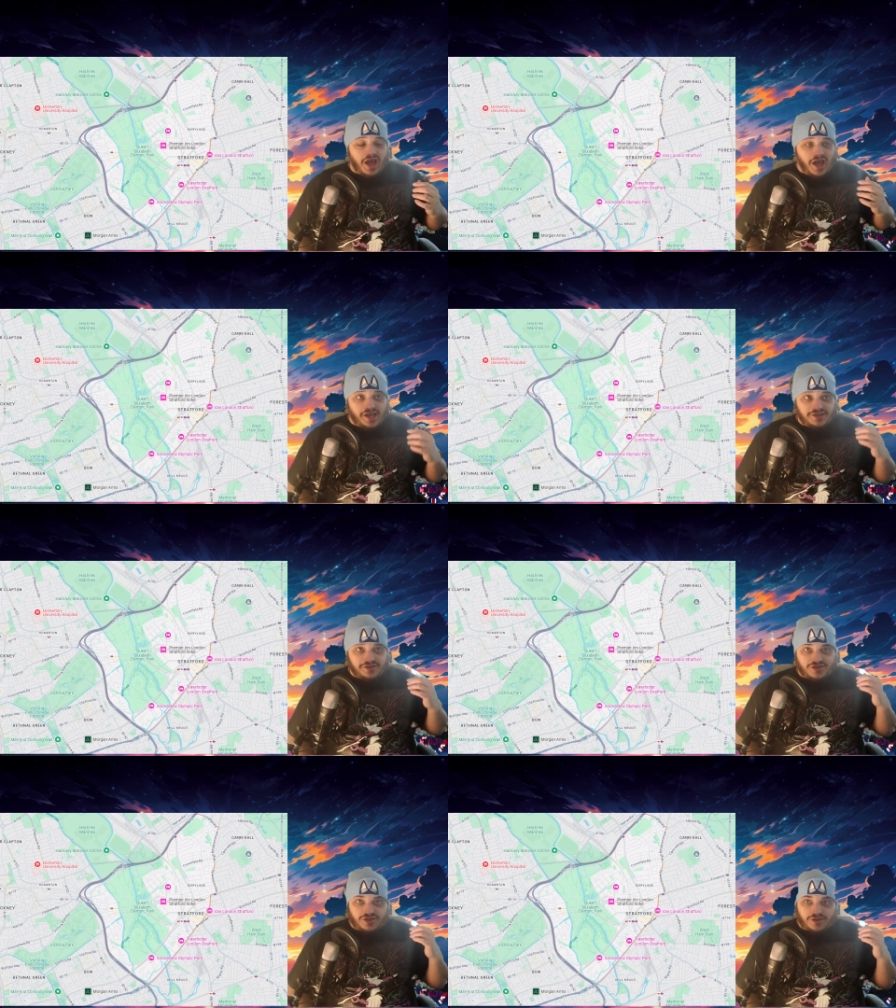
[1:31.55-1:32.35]
And
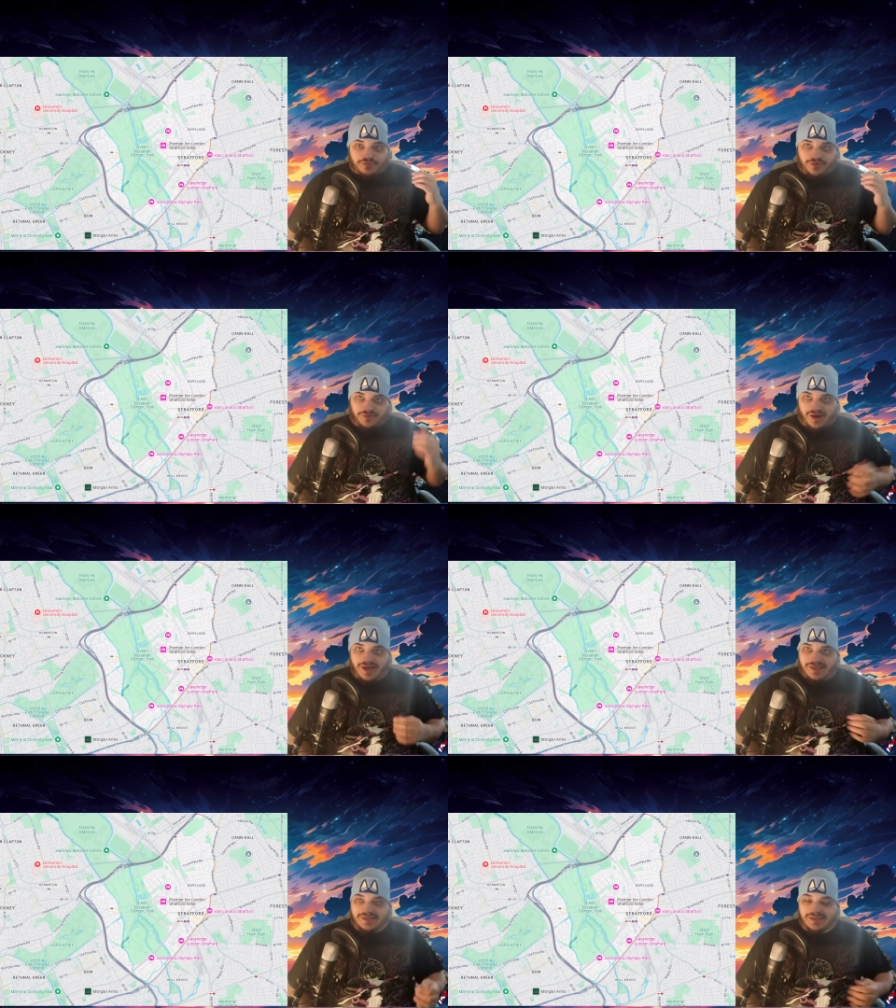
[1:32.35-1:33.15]

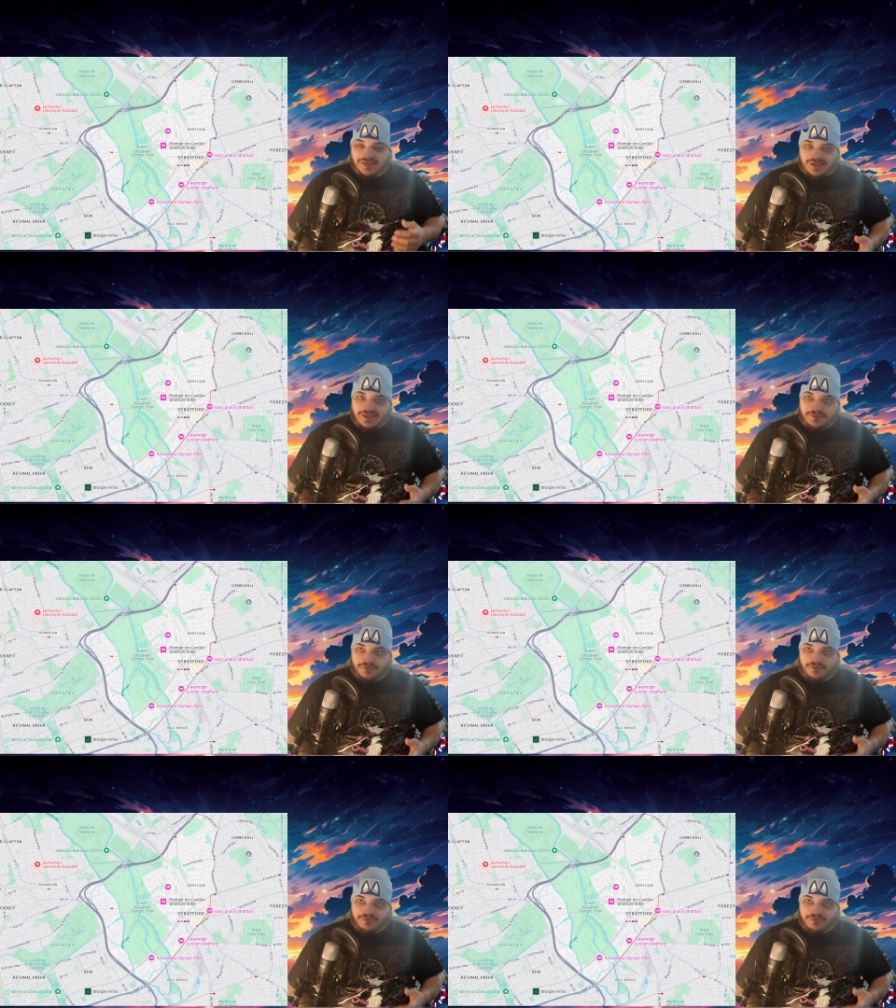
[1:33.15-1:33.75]
surprisingly,